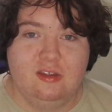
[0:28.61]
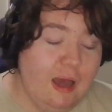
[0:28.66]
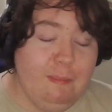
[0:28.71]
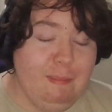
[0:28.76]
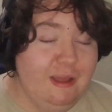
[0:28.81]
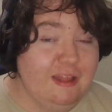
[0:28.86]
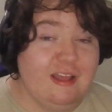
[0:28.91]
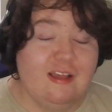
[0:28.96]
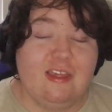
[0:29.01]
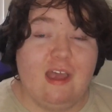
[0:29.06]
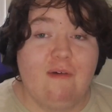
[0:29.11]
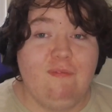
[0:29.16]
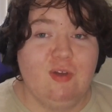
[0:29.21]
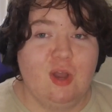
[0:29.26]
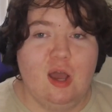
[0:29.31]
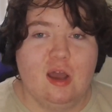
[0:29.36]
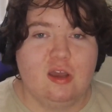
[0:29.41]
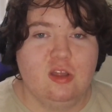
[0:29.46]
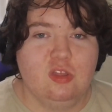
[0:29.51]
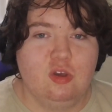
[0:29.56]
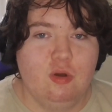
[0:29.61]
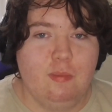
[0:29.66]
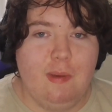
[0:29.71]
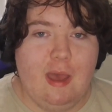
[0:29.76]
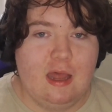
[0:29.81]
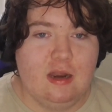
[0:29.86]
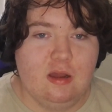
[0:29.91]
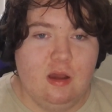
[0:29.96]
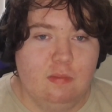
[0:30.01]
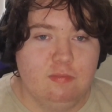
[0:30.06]
But I mean, there's nothing I can do
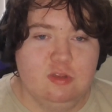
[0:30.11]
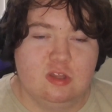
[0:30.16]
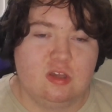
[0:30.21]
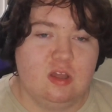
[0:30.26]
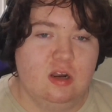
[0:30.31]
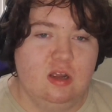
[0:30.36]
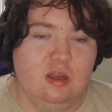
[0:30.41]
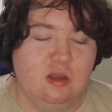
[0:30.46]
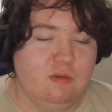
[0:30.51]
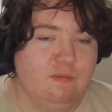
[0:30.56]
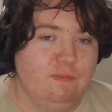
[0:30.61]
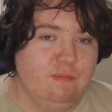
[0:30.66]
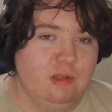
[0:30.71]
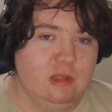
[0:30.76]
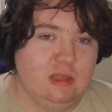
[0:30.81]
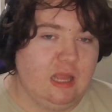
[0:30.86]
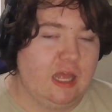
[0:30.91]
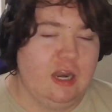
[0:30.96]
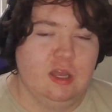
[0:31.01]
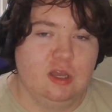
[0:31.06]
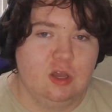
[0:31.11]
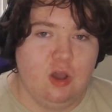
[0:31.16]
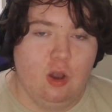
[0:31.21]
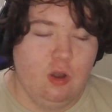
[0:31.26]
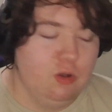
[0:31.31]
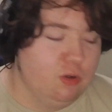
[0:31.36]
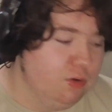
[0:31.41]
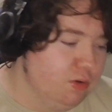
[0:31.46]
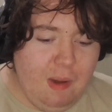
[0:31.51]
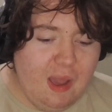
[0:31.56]
about it. I'm just gonna let it go.